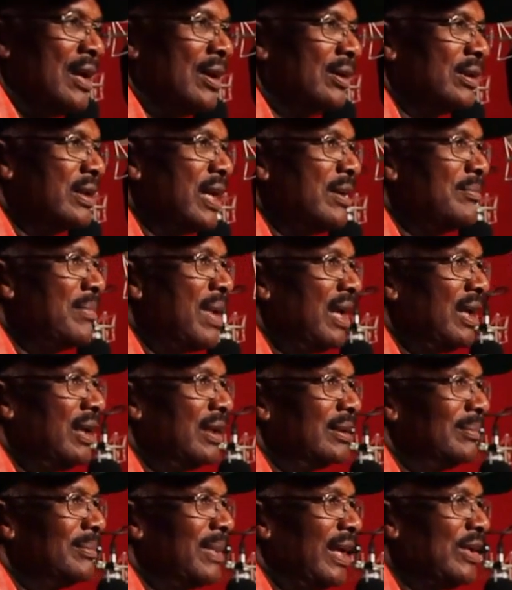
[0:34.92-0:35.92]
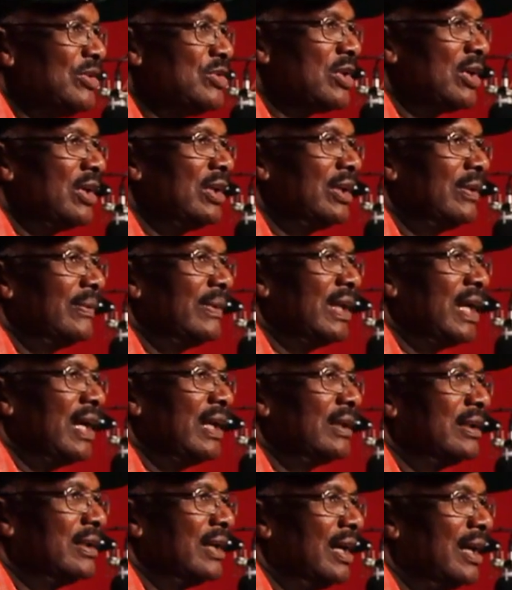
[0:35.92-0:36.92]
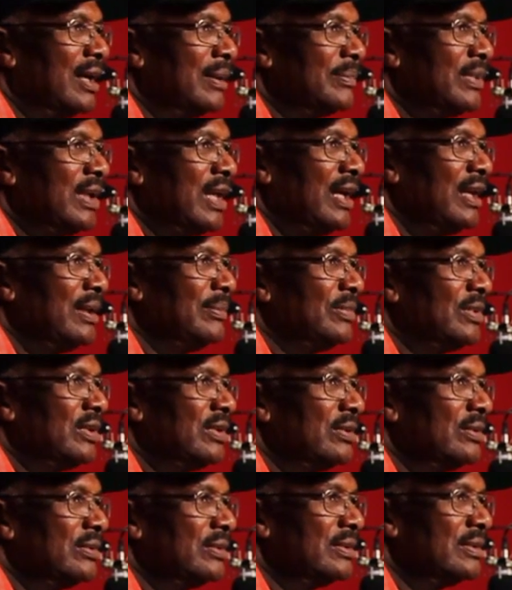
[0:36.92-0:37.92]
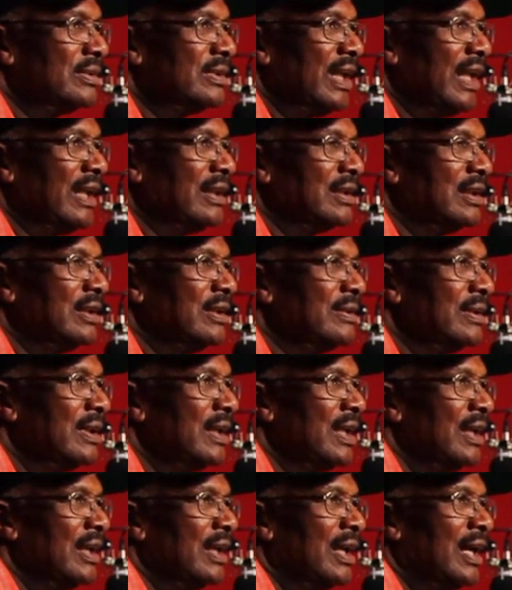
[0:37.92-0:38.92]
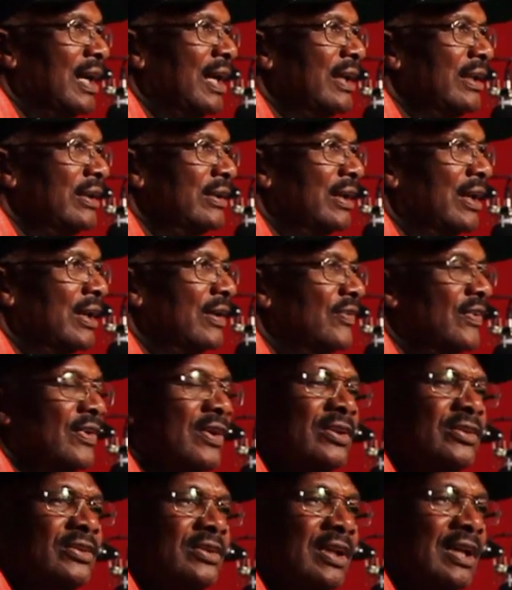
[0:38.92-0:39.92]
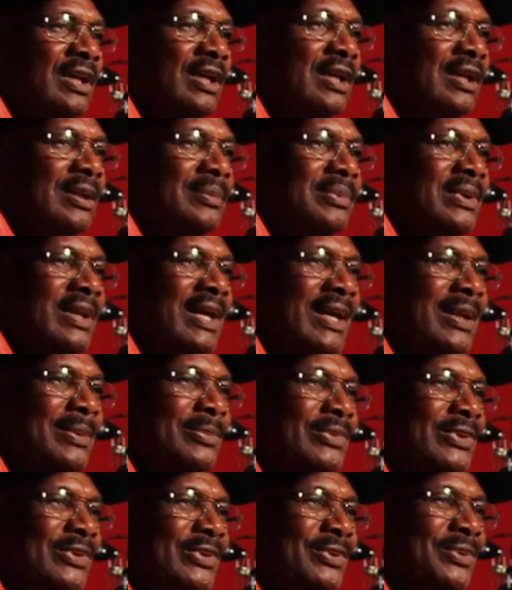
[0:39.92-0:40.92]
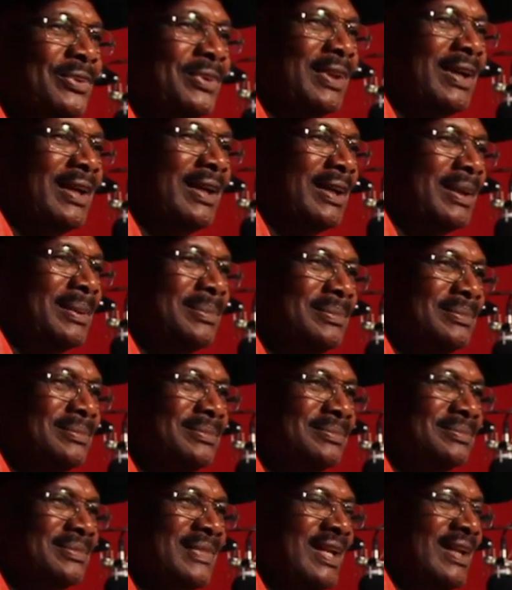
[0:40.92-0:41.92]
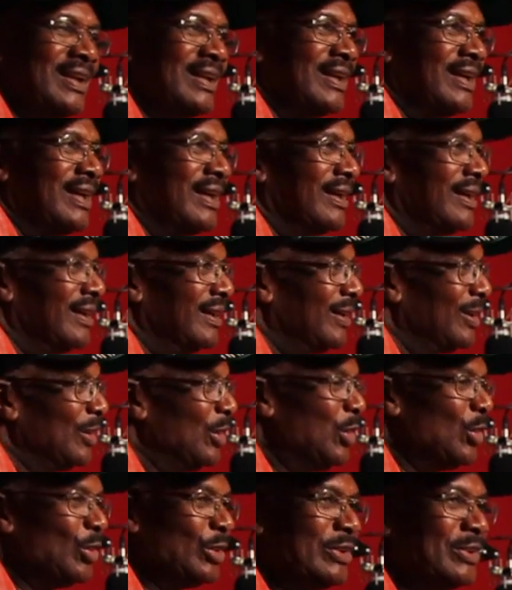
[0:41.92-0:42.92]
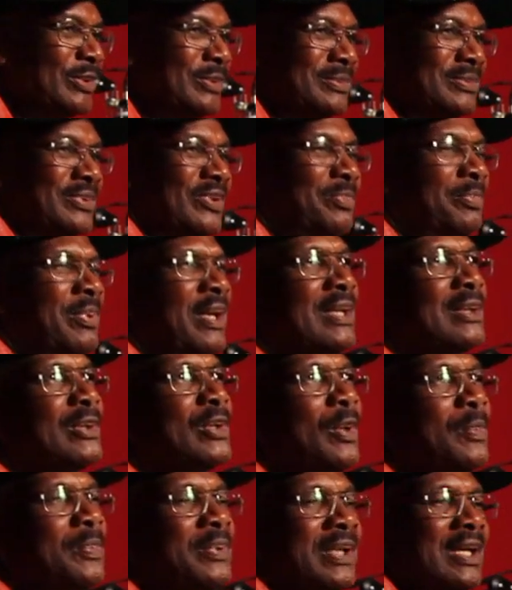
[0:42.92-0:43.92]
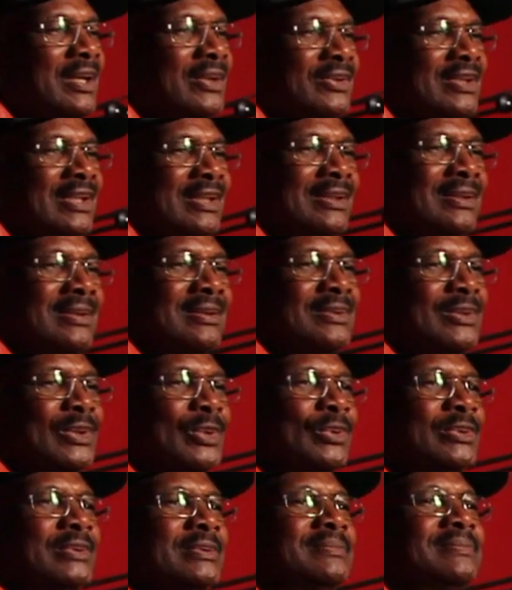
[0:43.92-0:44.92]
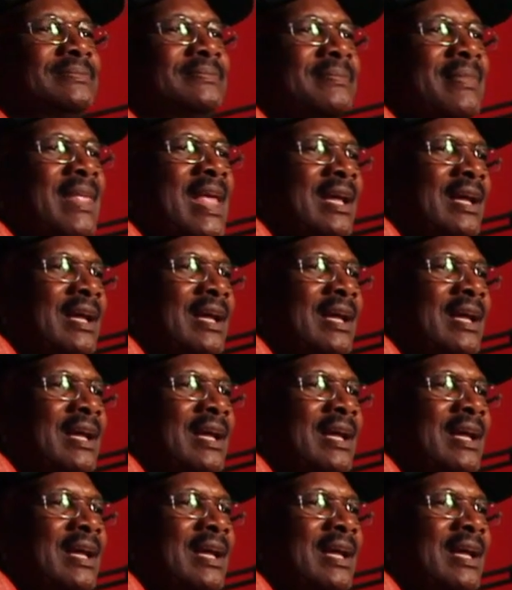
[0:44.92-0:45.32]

Okay, my journey when I came to England, I first came to Luton, spent a couple of years in Luton.